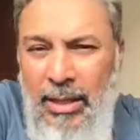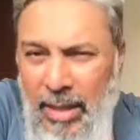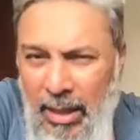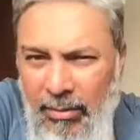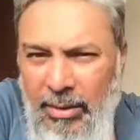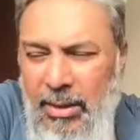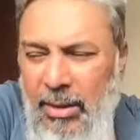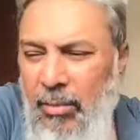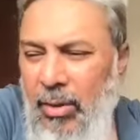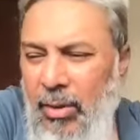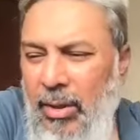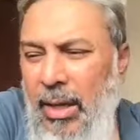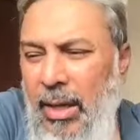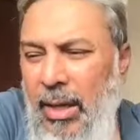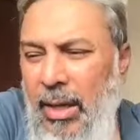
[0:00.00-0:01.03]
JavaScript,
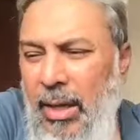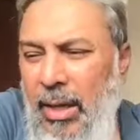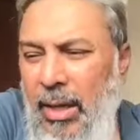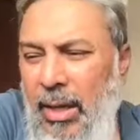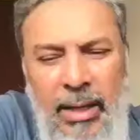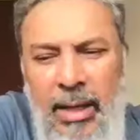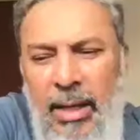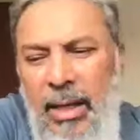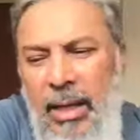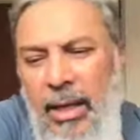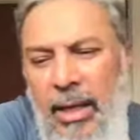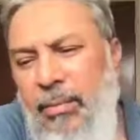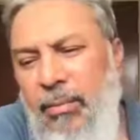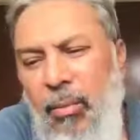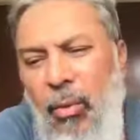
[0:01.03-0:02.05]
on the other hand,
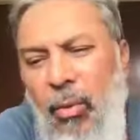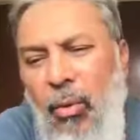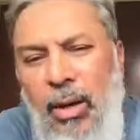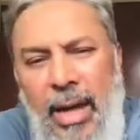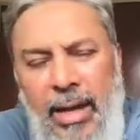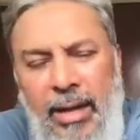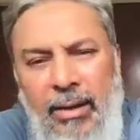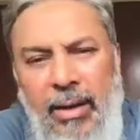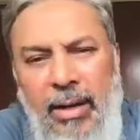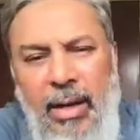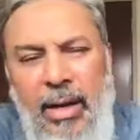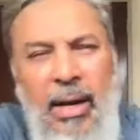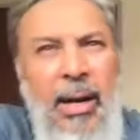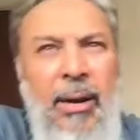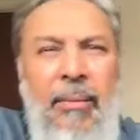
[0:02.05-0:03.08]
is more like,
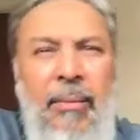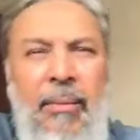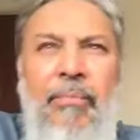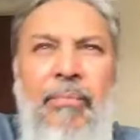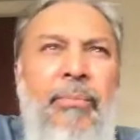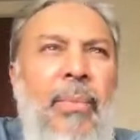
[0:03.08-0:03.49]
how